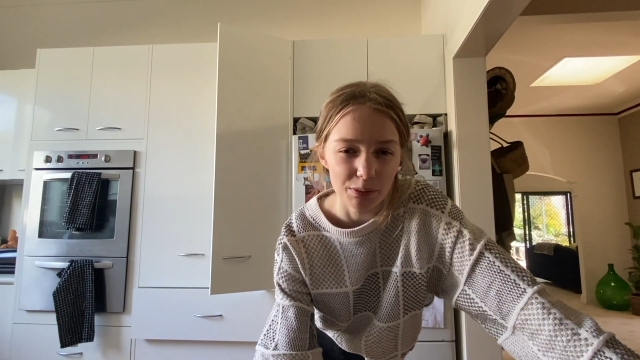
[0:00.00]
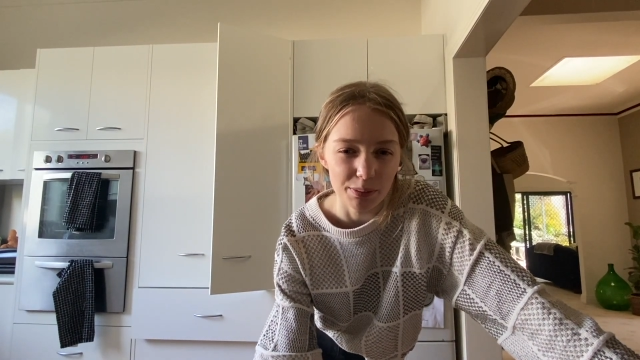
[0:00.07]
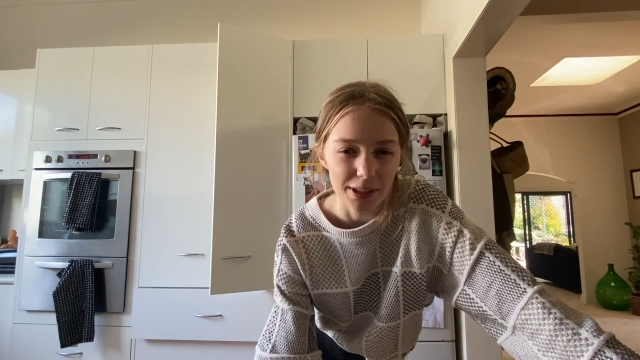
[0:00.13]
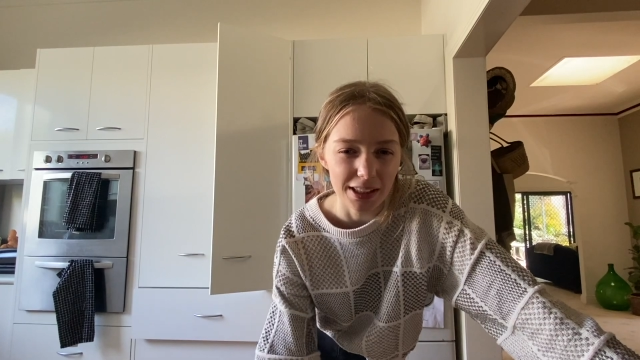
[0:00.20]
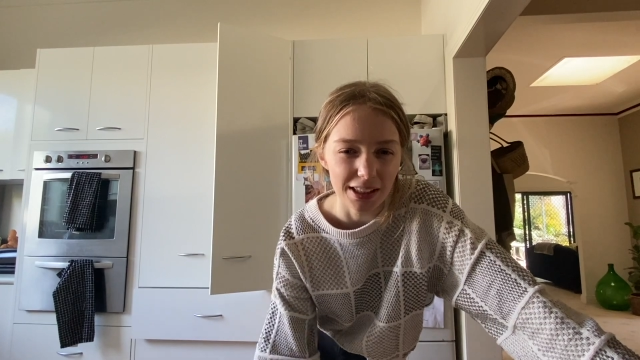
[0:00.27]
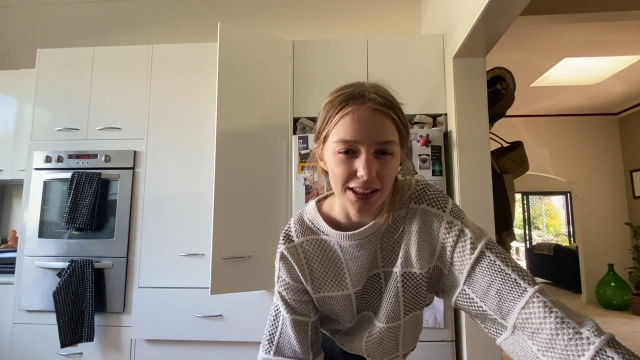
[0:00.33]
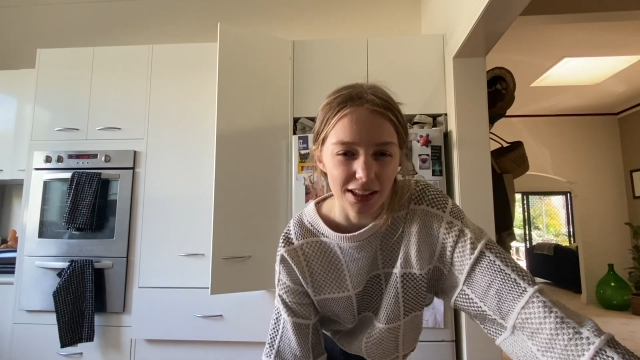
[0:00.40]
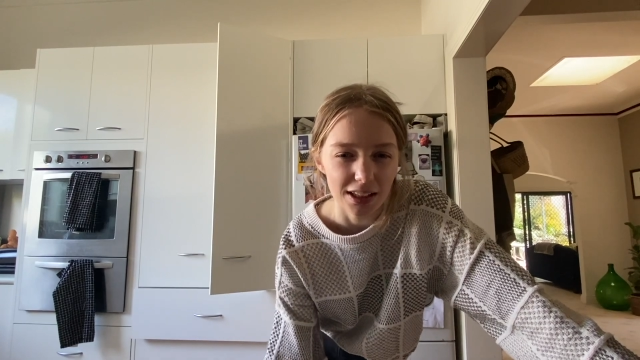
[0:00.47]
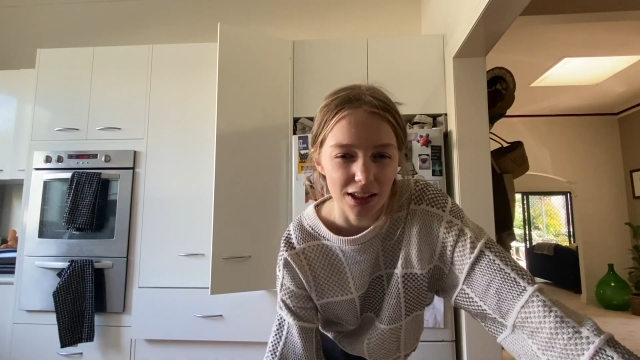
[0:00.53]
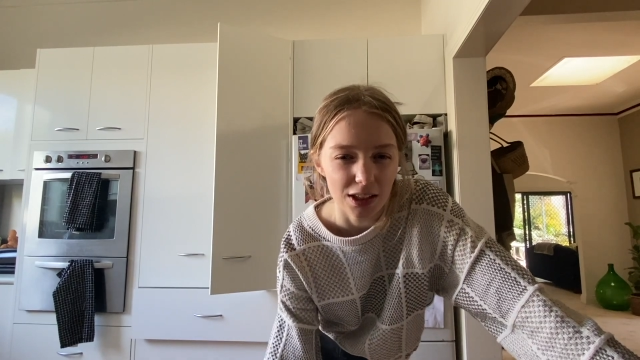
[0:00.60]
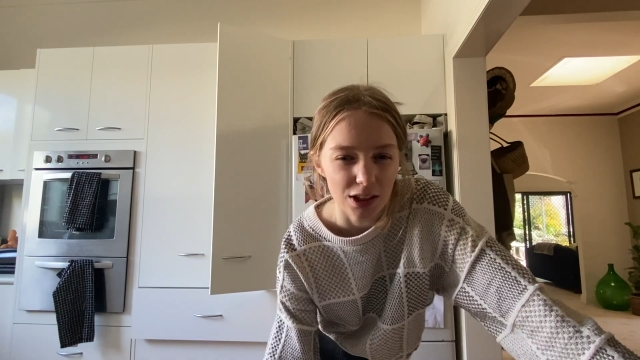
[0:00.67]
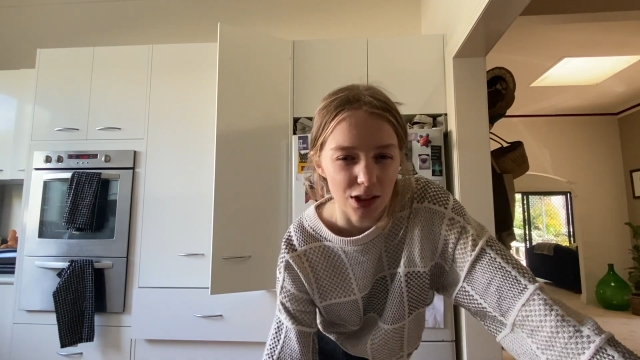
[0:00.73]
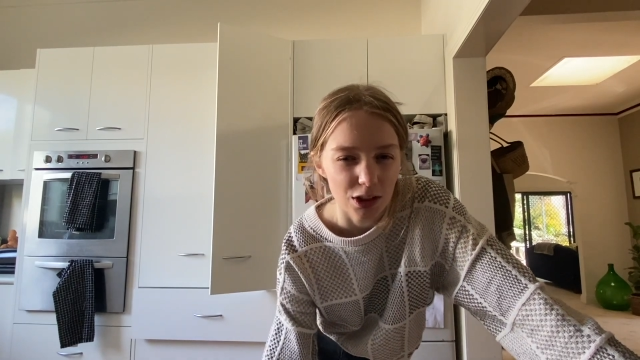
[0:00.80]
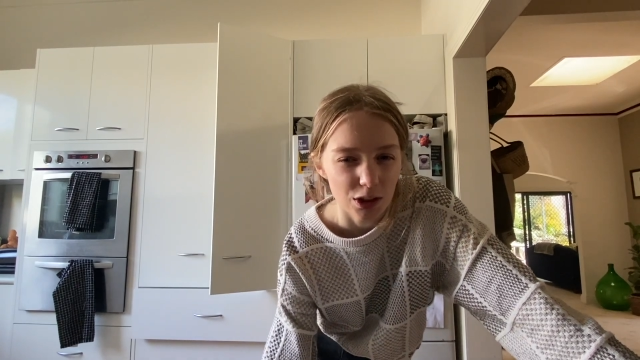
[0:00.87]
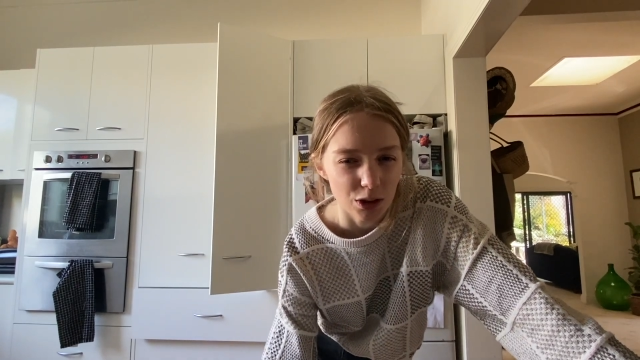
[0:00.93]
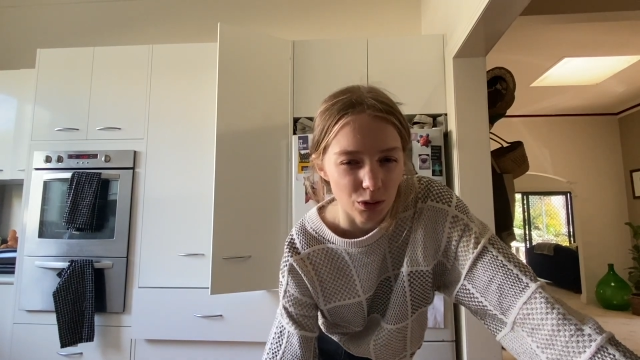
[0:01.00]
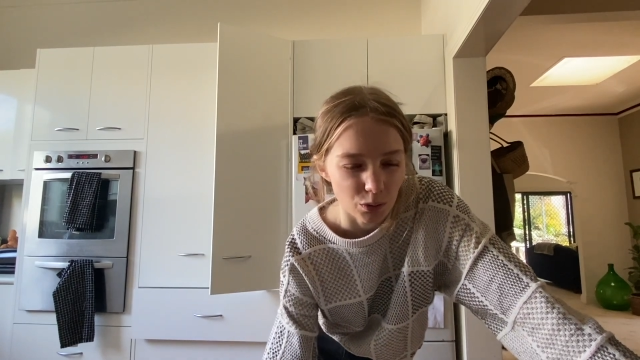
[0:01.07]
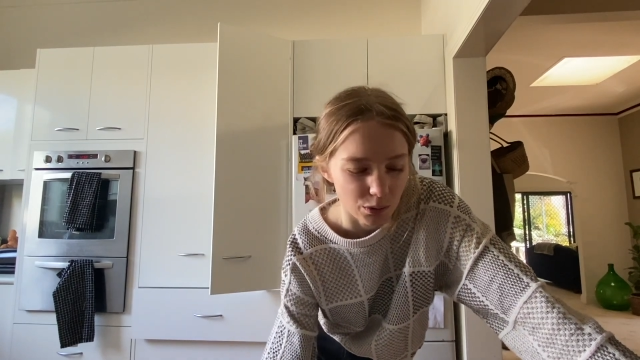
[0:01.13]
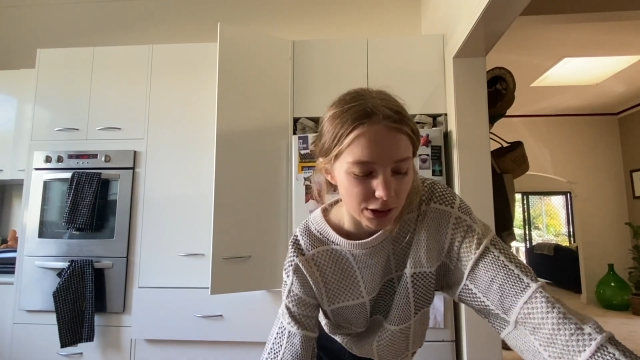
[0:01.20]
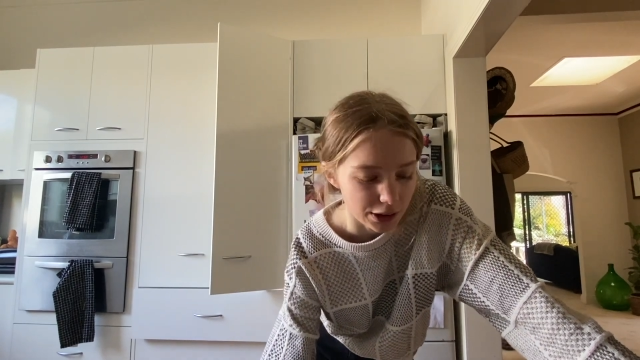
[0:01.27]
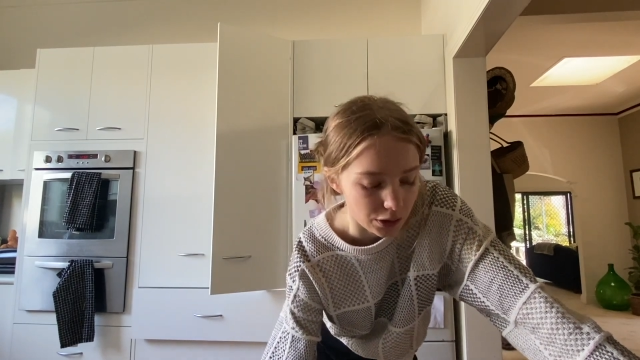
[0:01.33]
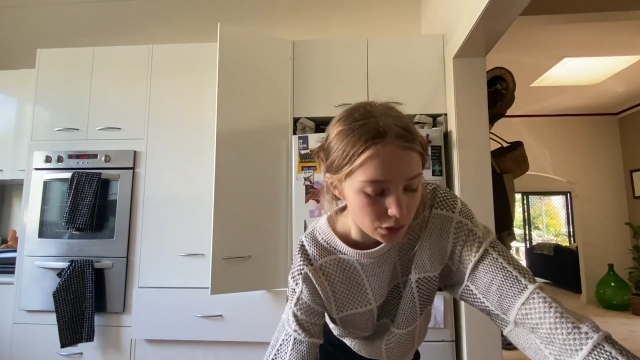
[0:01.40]
be
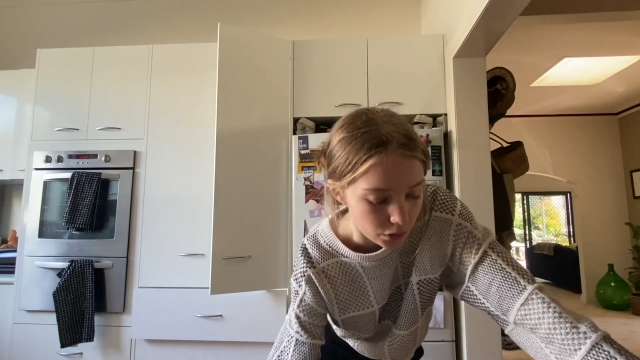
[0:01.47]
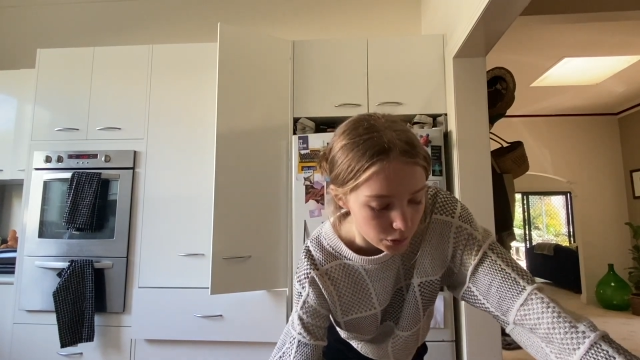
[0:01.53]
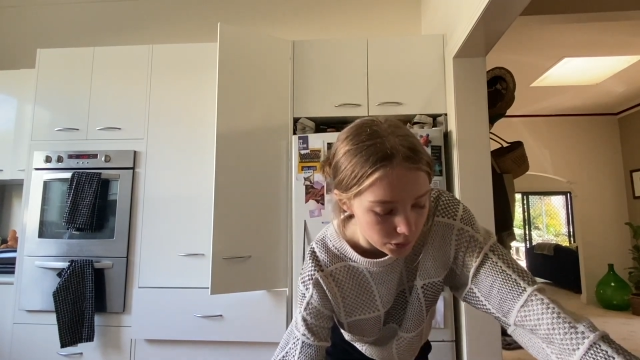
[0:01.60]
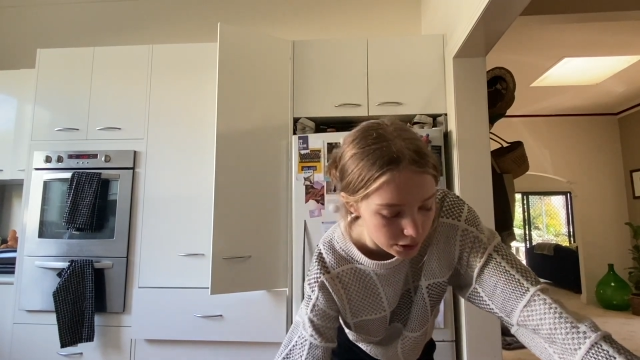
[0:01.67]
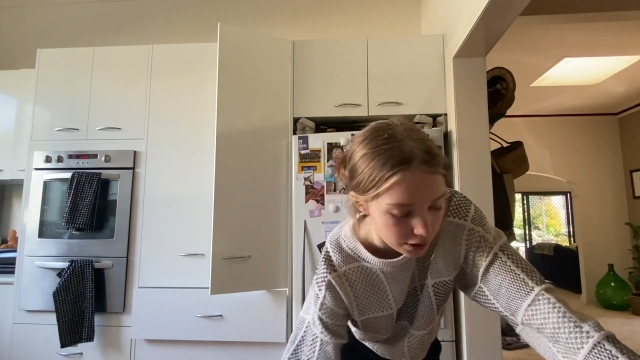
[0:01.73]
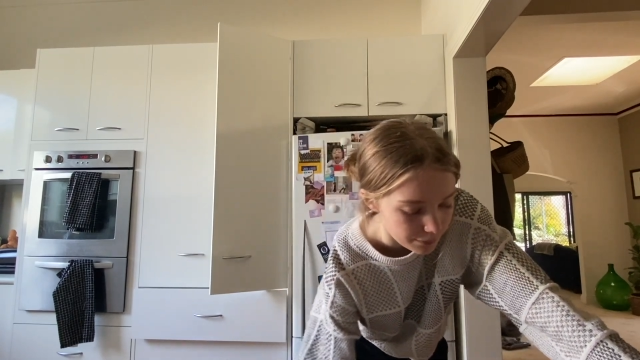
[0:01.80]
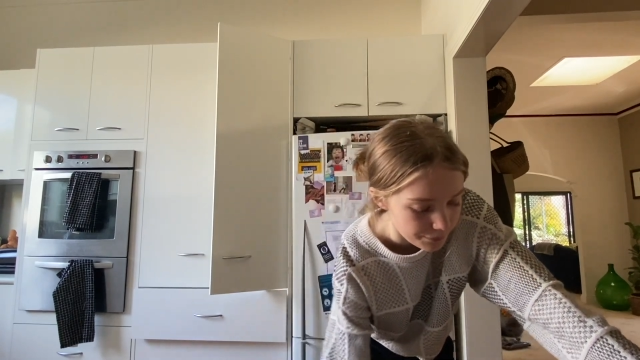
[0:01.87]
really awkward.